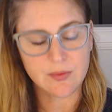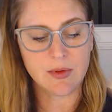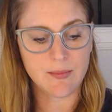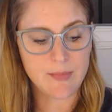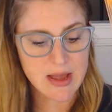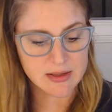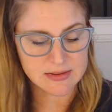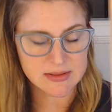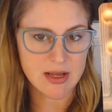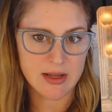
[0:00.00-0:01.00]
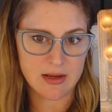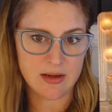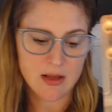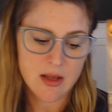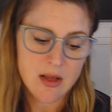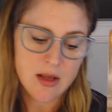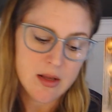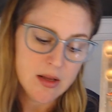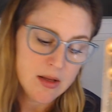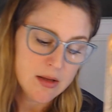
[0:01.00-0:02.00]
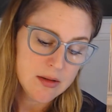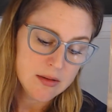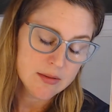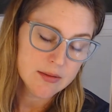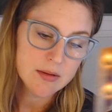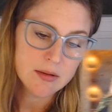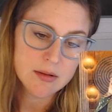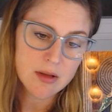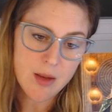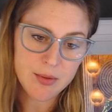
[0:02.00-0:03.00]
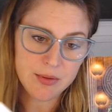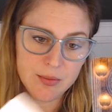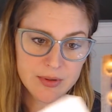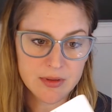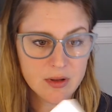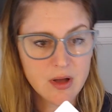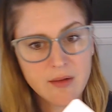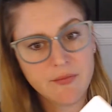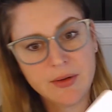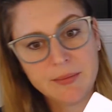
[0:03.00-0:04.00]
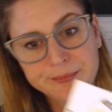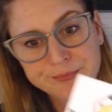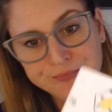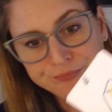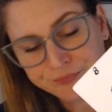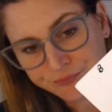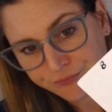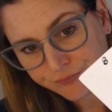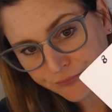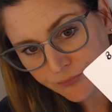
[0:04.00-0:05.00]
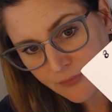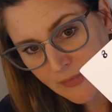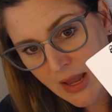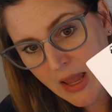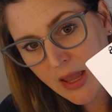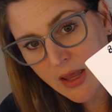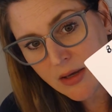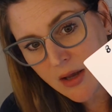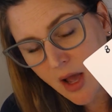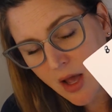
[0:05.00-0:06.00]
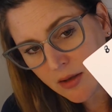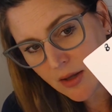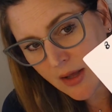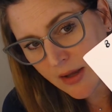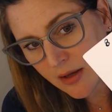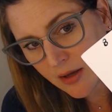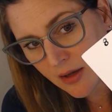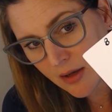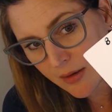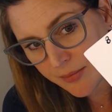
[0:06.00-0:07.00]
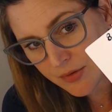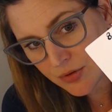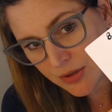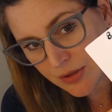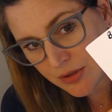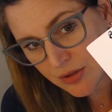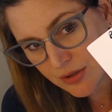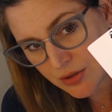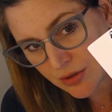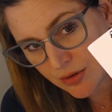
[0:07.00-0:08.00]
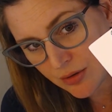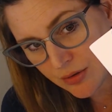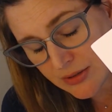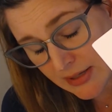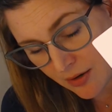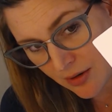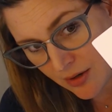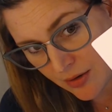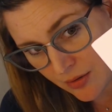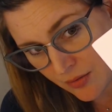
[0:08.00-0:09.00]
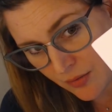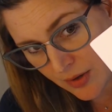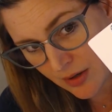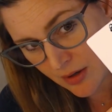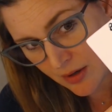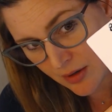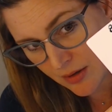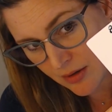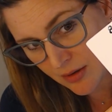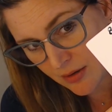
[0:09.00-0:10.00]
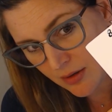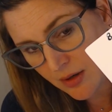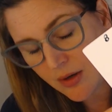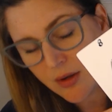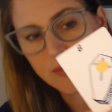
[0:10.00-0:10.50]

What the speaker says: the backside, coupled with the coffin. And unlike traditional tarot, where, you know,